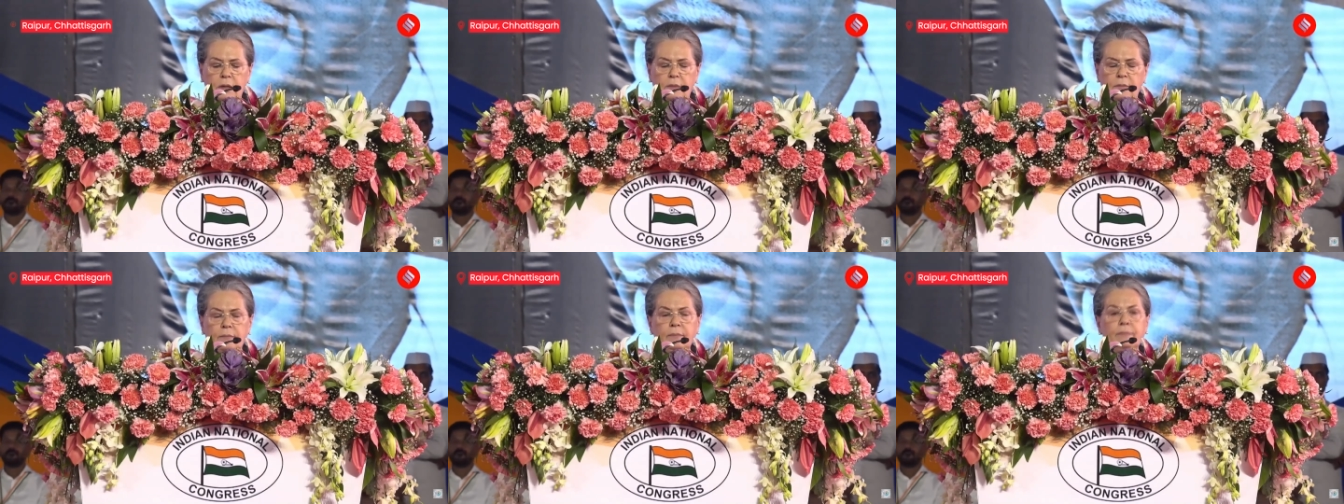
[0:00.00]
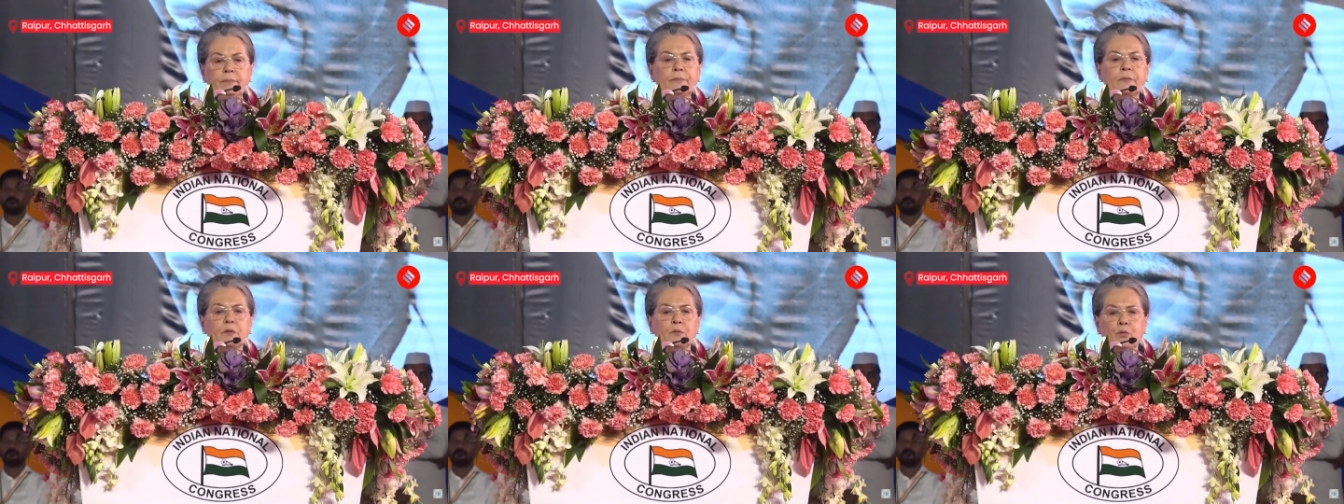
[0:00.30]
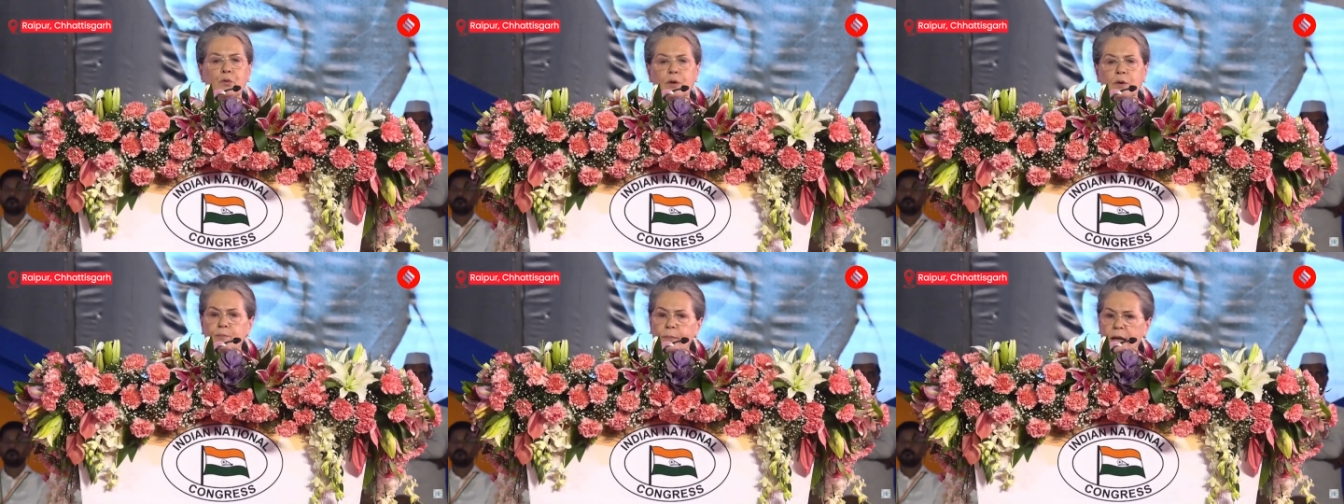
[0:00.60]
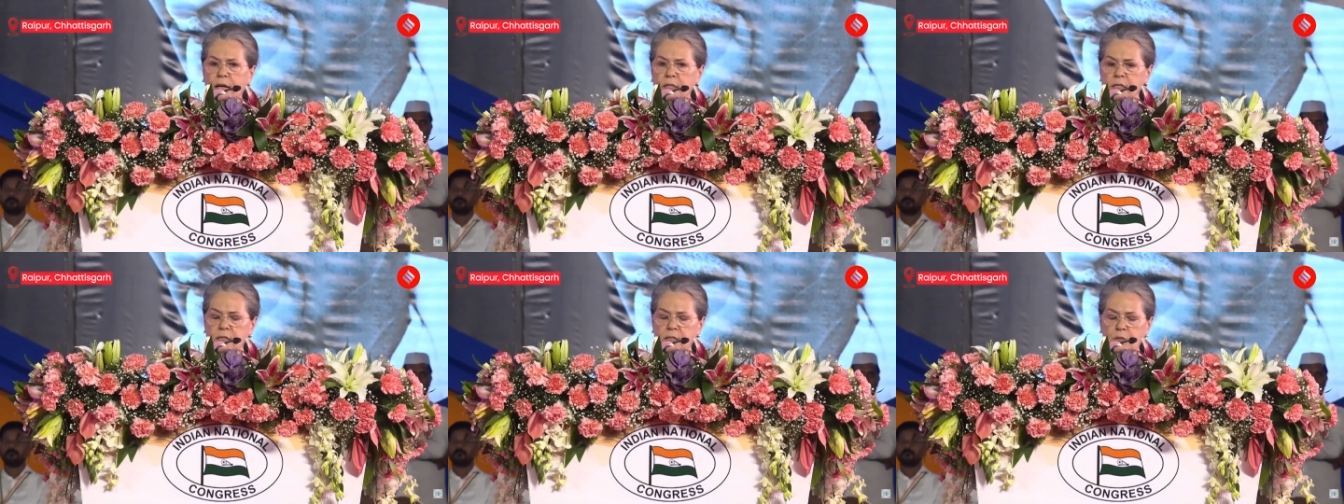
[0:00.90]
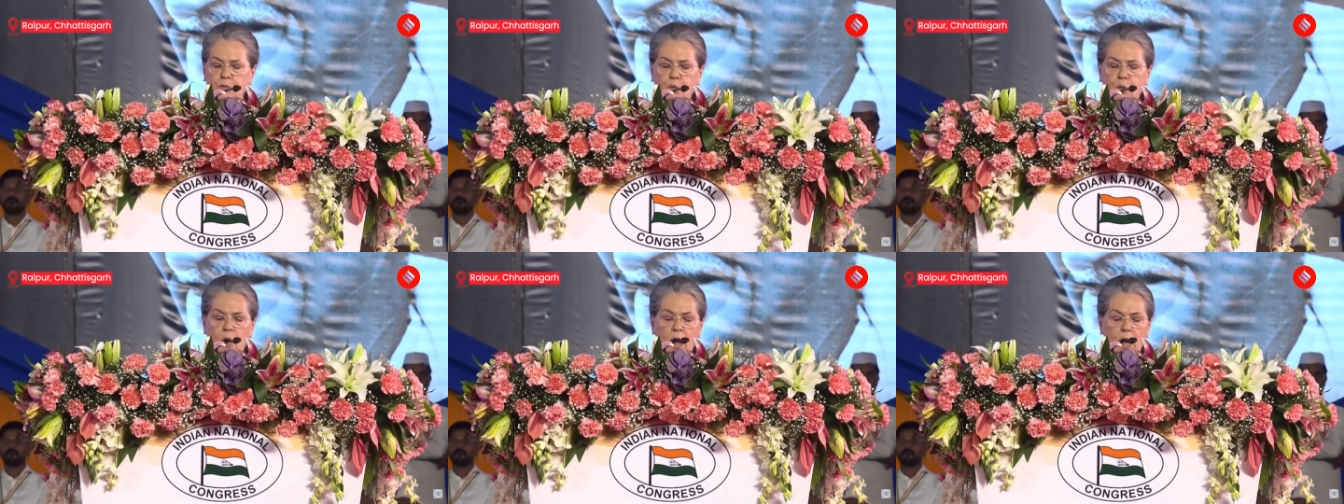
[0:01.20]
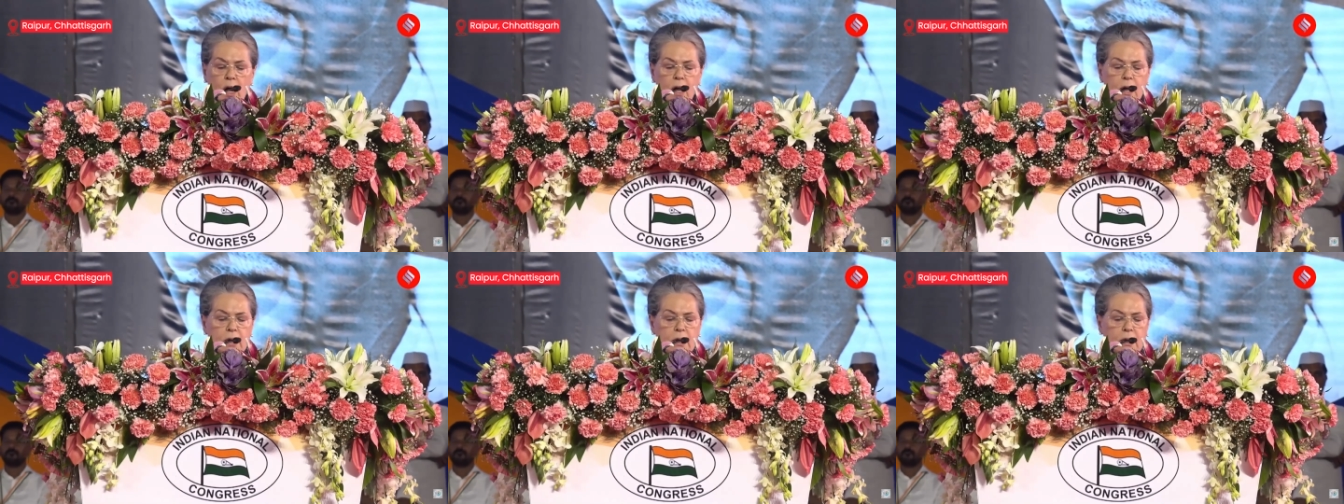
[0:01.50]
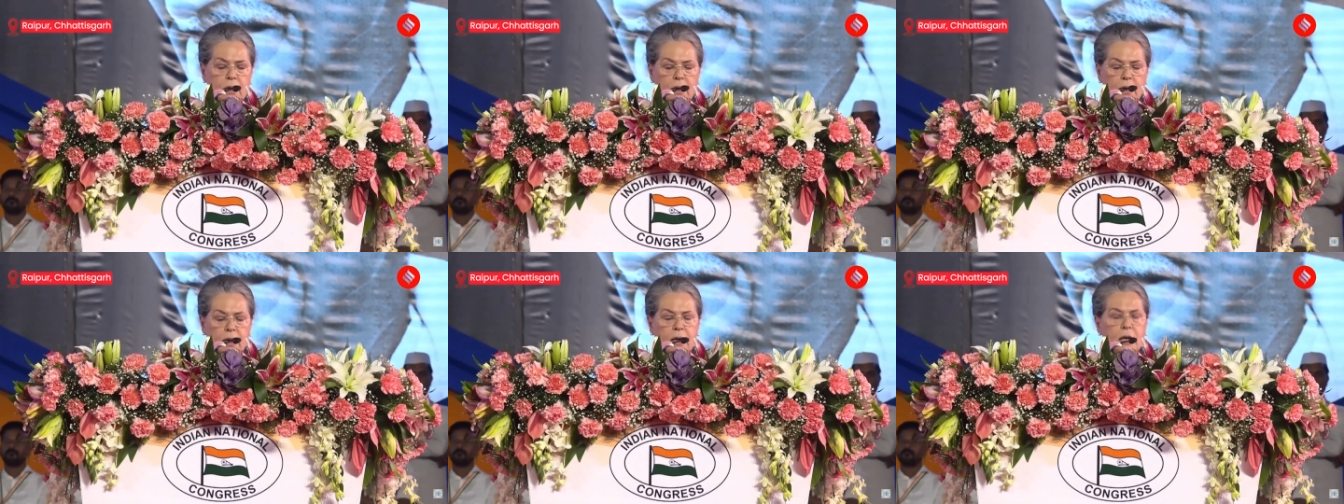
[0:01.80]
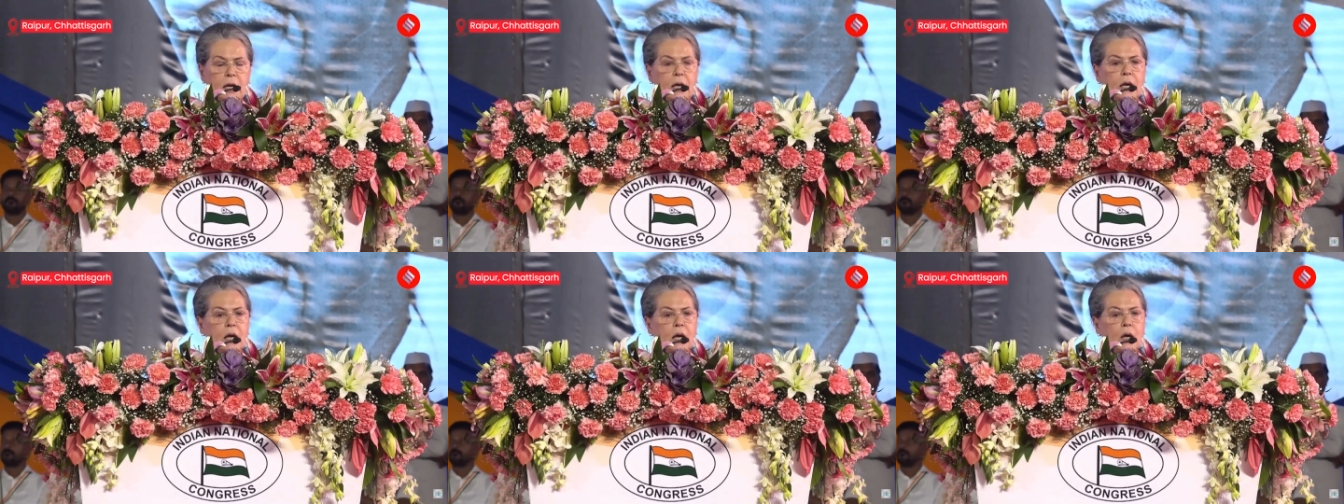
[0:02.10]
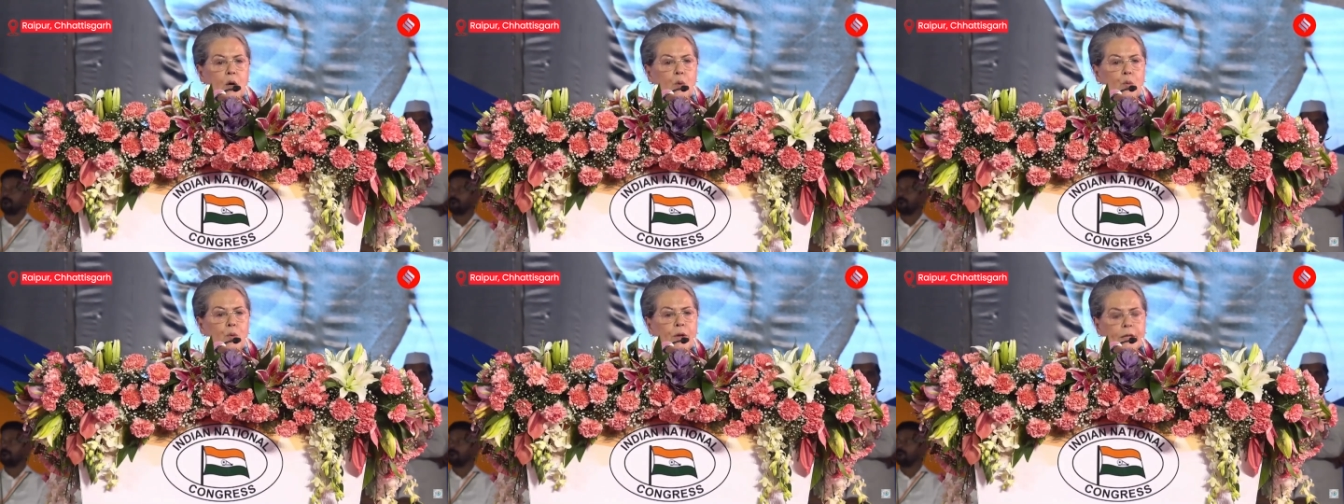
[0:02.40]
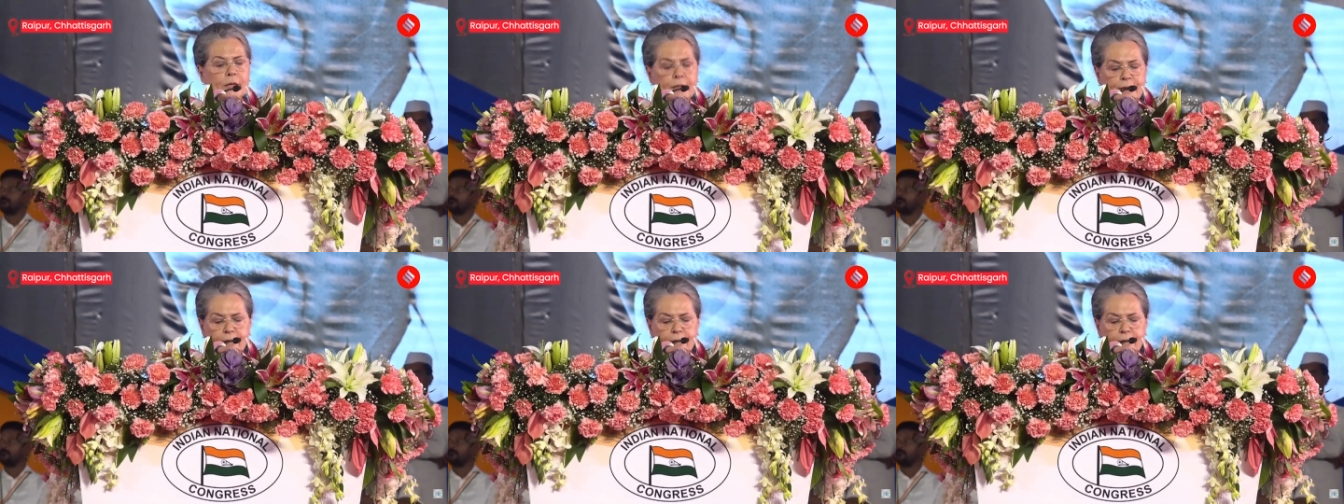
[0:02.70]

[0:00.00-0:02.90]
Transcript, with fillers: We must work with